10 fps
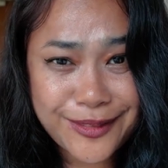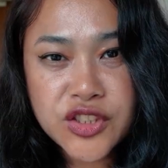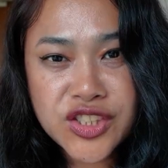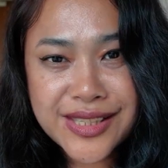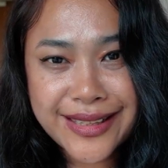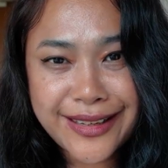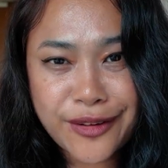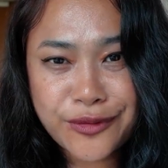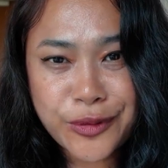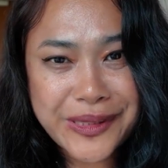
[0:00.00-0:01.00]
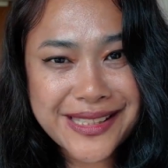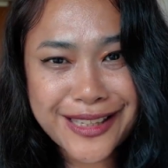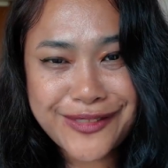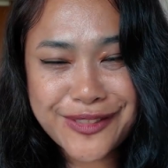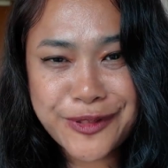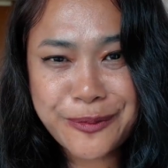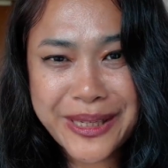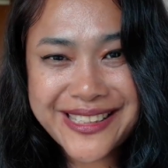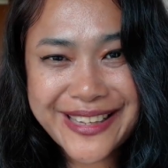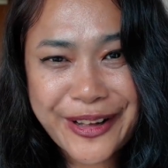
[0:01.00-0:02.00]
She said, "I've always loved to film
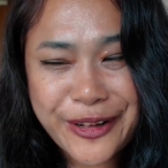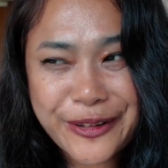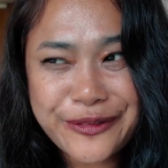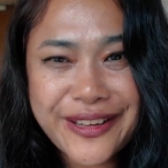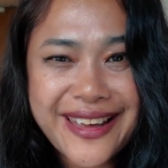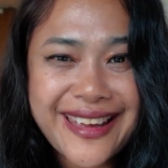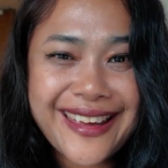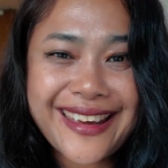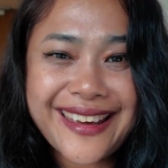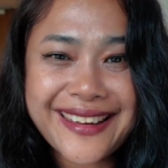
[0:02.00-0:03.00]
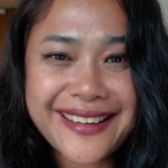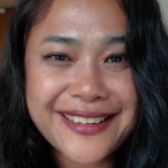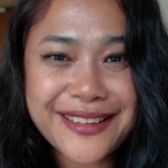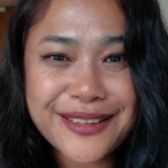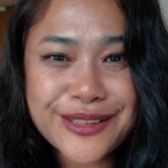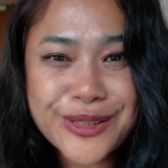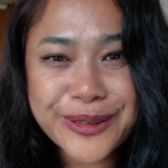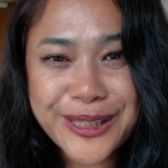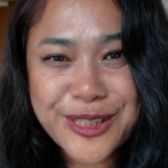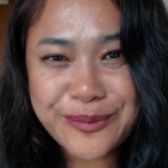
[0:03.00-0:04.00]
myself and
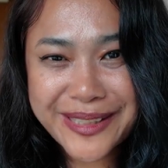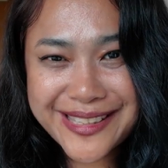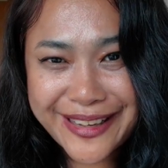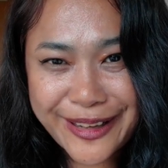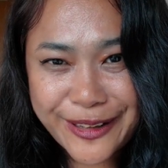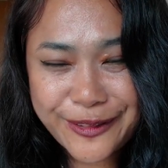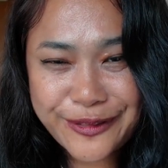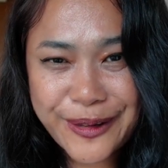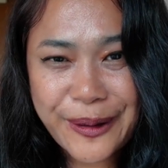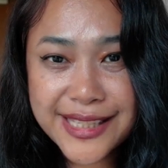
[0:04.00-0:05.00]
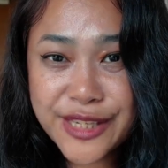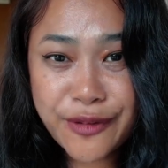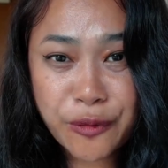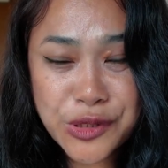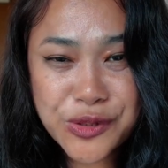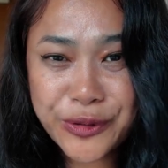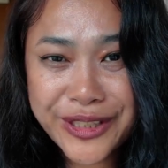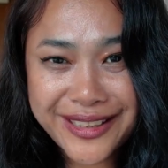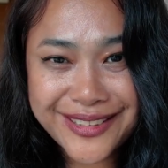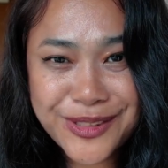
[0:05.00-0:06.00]
talking to myself as if I was
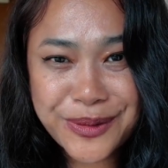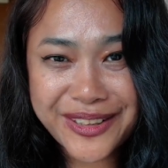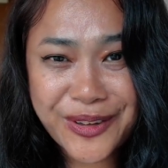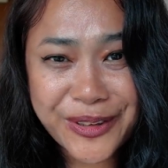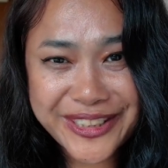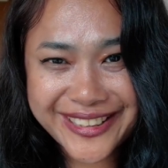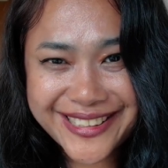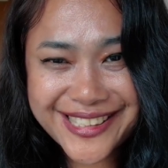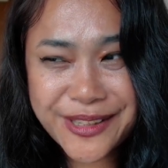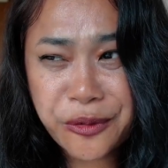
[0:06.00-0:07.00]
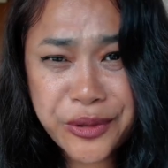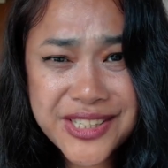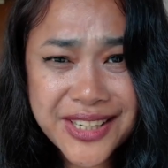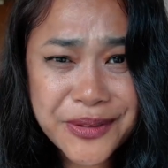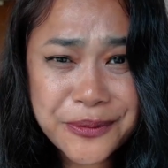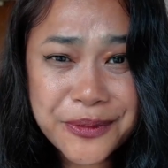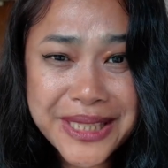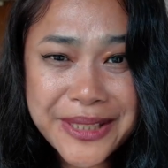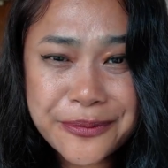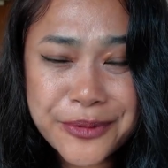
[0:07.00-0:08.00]
talking to an audience," which I don't
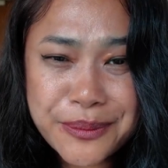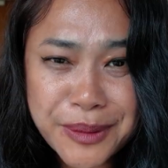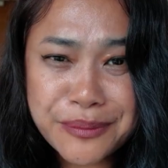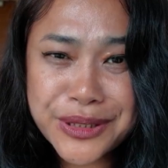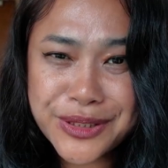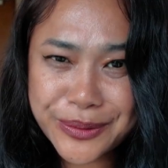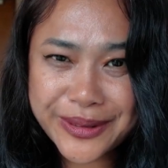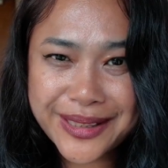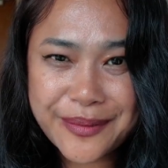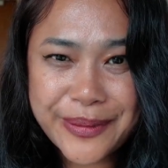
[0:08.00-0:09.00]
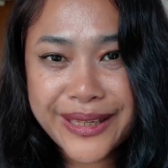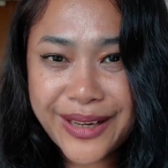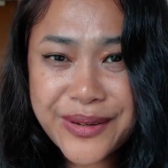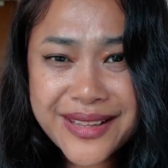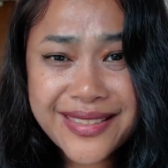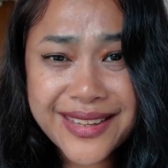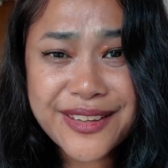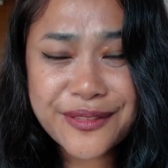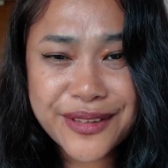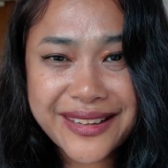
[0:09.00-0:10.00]
really remember doing. But now that I
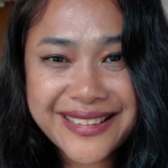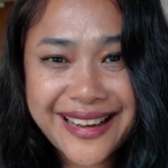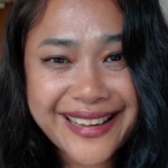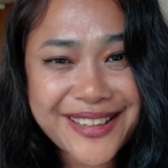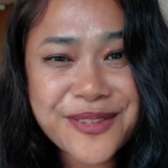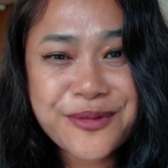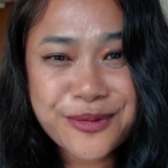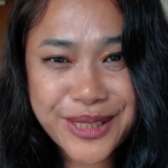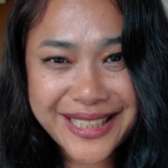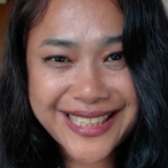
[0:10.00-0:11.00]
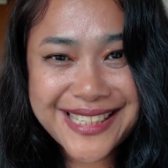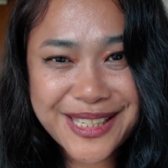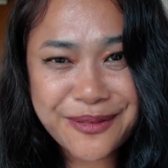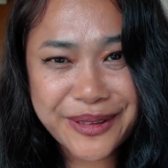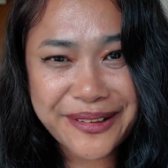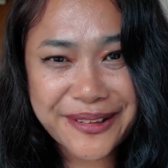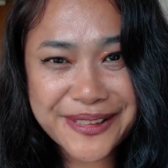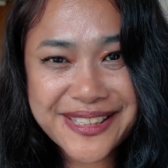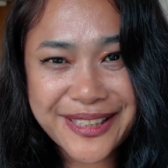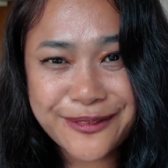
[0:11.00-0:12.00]
think of it, I could really see my
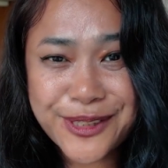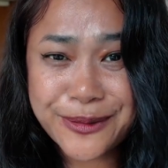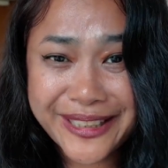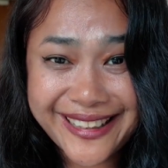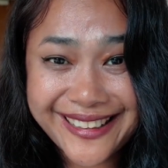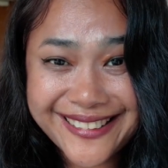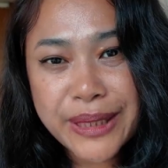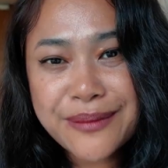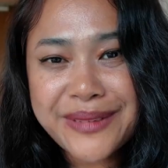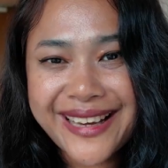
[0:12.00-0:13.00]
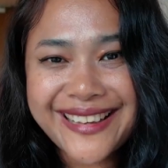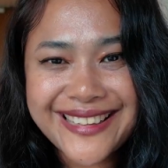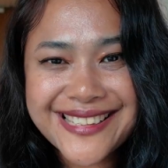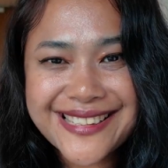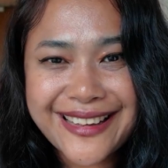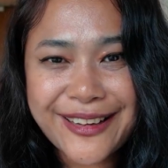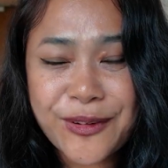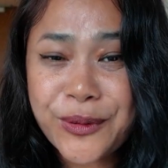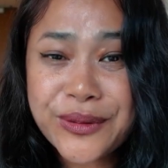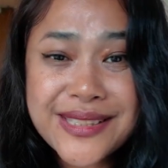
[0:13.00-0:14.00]
younger self doing it. Bottom line is that
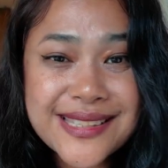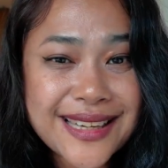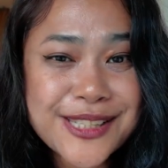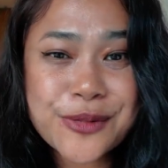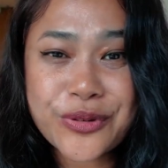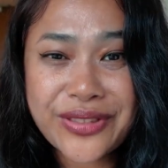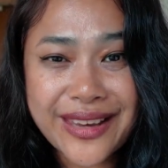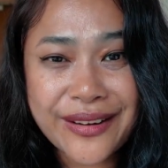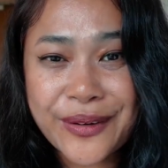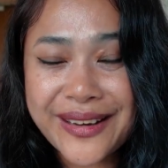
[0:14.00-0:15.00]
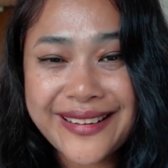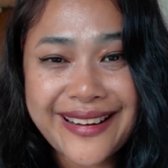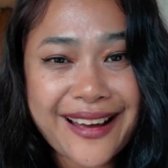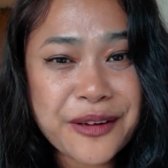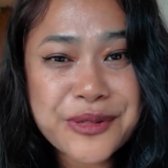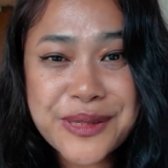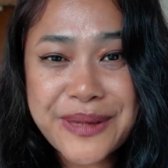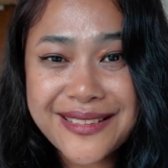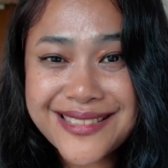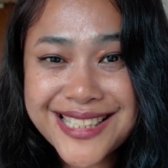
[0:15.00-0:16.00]
all the signs were there and I was
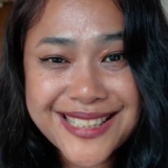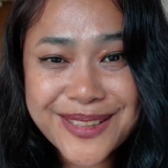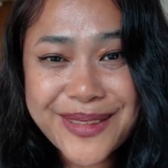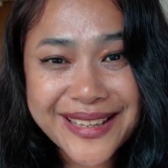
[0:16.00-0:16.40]
meant to do